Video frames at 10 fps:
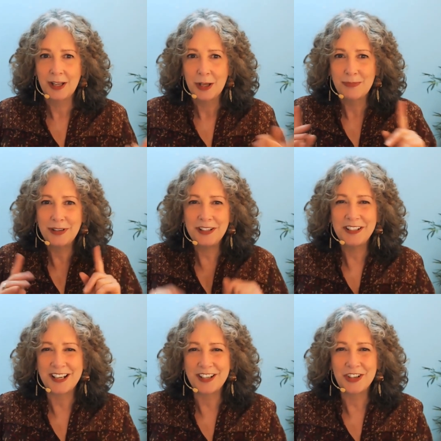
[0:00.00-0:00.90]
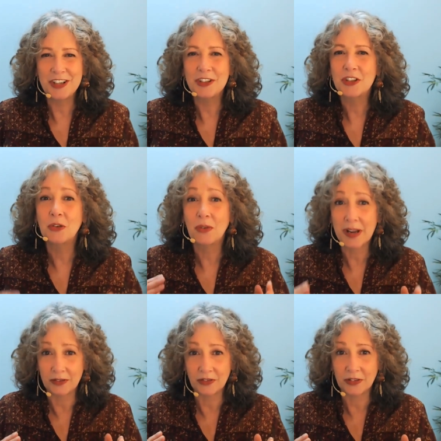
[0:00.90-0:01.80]
Meditation is
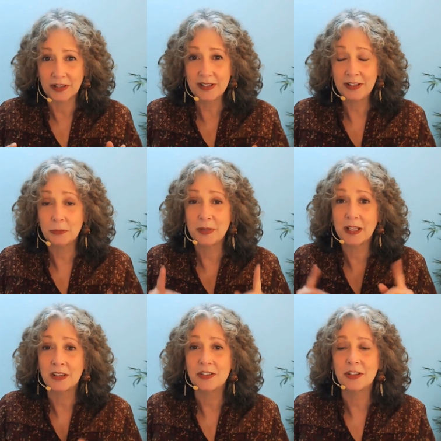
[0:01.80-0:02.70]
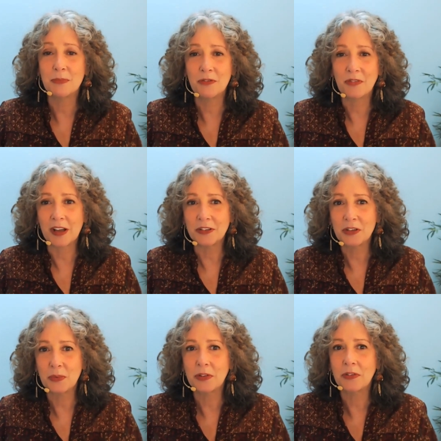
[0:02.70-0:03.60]
great for this because it provides
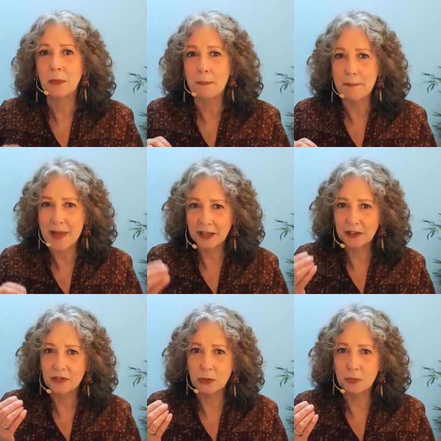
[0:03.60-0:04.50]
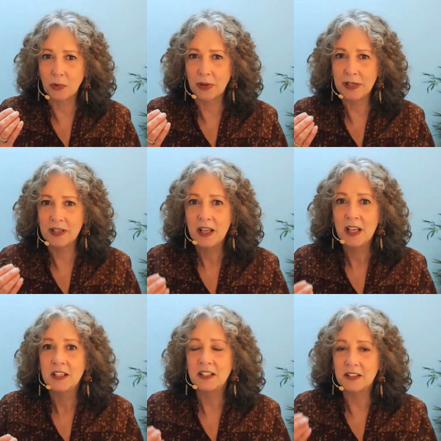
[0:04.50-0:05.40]
you with a meta viewpoint
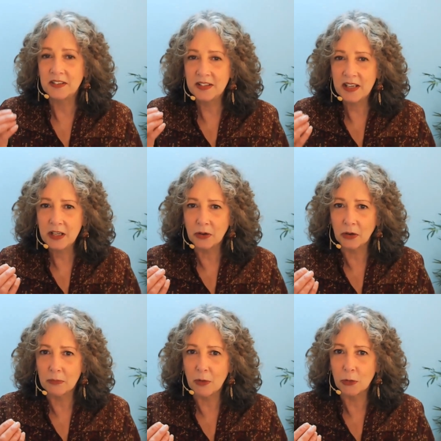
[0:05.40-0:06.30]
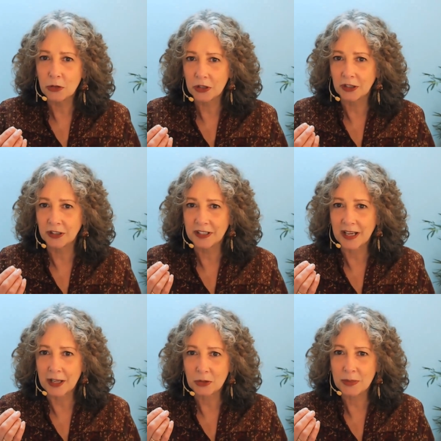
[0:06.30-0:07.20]
to see your emotional
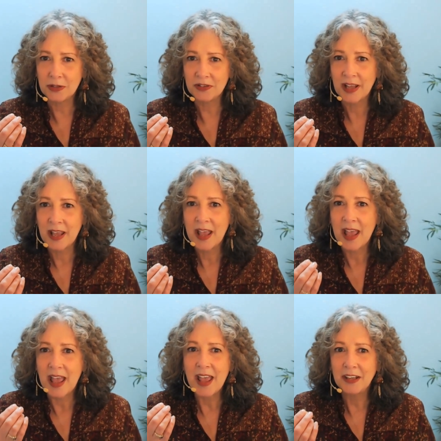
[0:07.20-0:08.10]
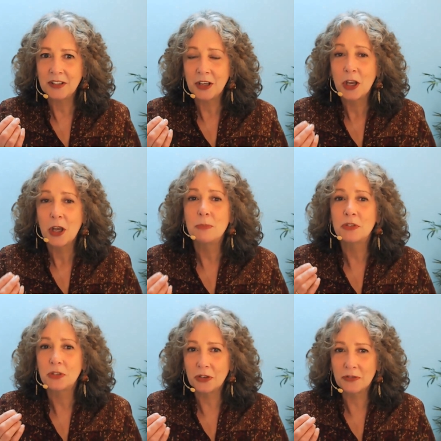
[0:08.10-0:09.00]
attachments and
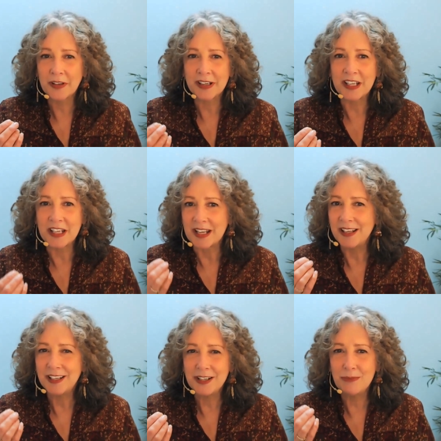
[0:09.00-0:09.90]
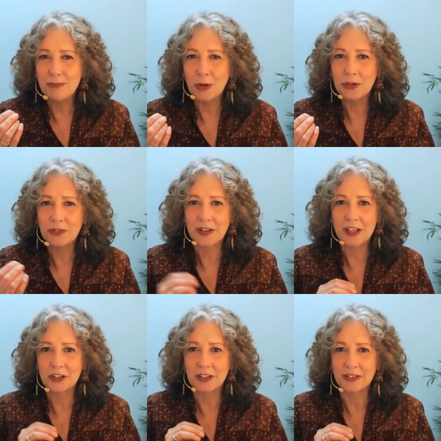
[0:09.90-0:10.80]
observe any hidden
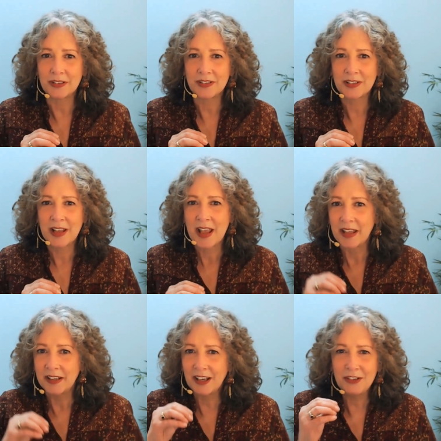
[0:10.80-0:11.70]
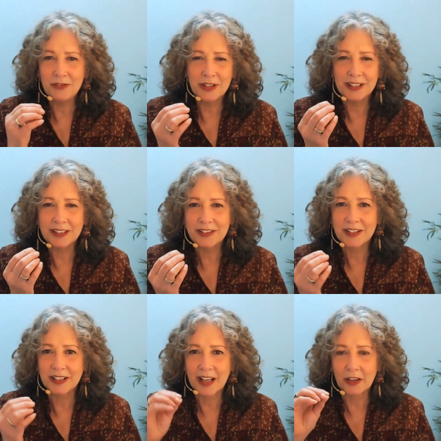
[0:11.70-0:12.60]
motivations and
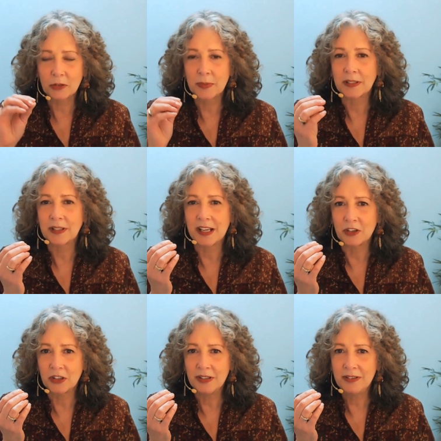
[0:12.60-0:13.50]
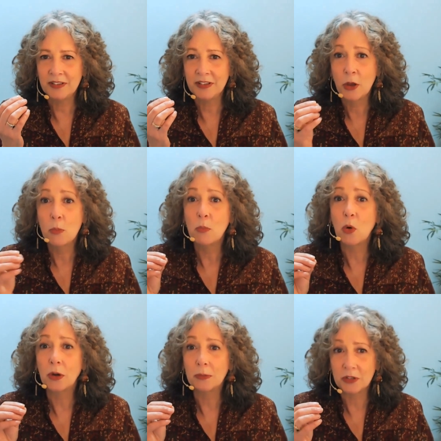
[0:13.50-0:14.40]
unrealistic expectations
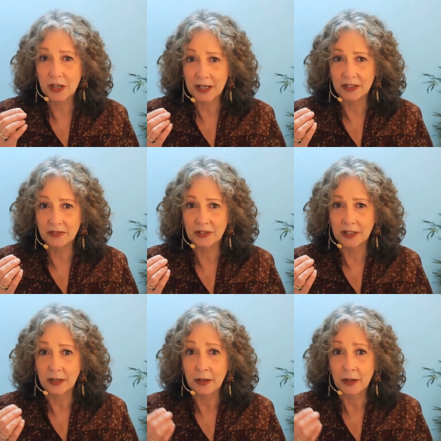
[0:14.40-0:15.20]
more objectively